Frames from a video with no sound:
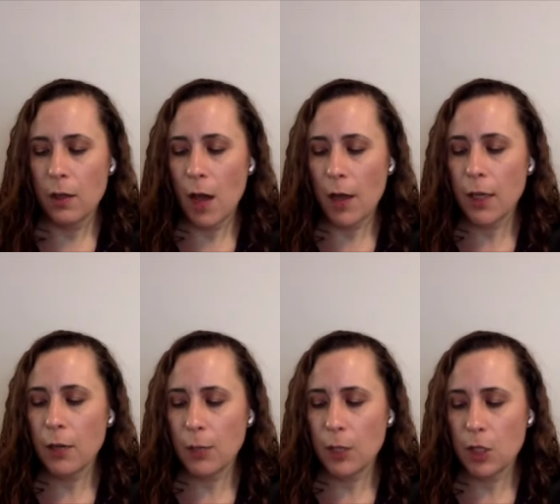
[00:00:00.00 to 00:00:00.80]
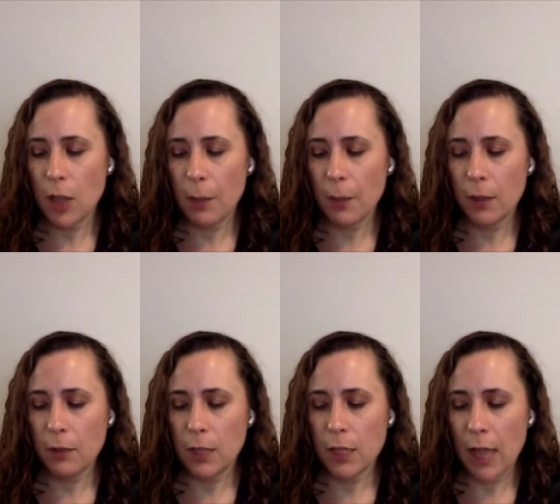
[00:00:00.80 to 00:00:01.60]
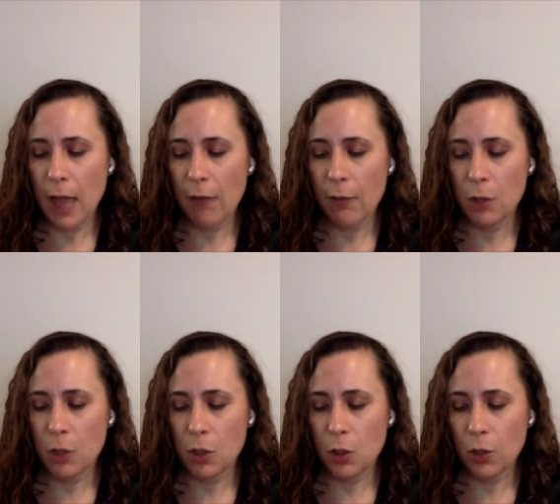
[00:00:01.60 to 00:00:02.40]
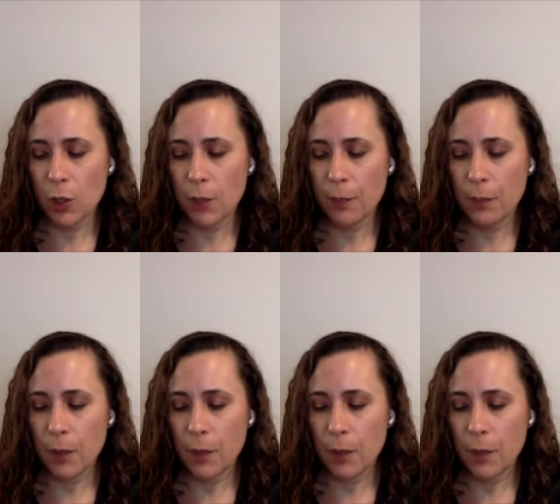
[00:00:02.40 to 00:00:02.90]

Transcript: Nadia reached up and lifted the cat from her shoulder.